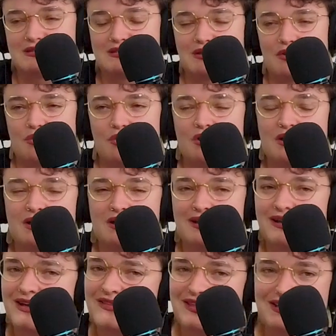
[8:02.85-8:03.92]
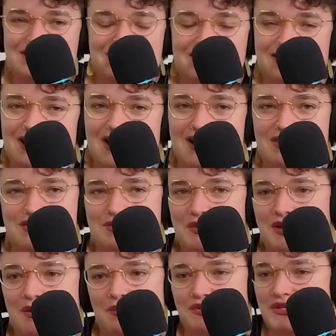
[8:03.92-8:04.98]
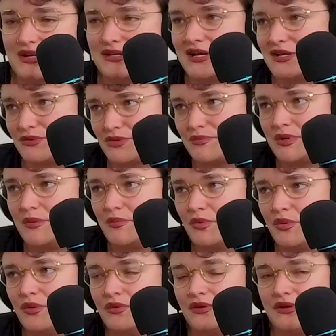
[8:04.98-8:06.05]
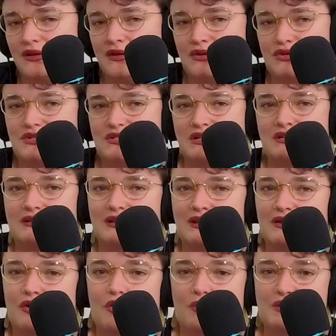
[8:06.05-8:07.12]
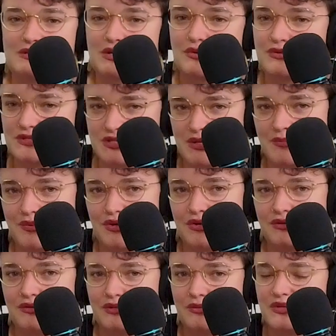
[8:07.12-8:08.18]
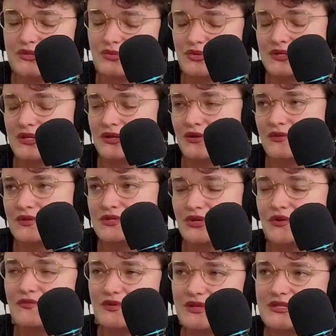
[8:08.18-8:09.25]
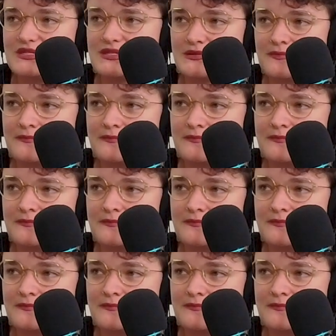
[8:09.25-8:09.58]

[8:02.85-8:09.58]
So things like that, just being able to connect with people and understand that it always goes deeper than what's presented on the surface.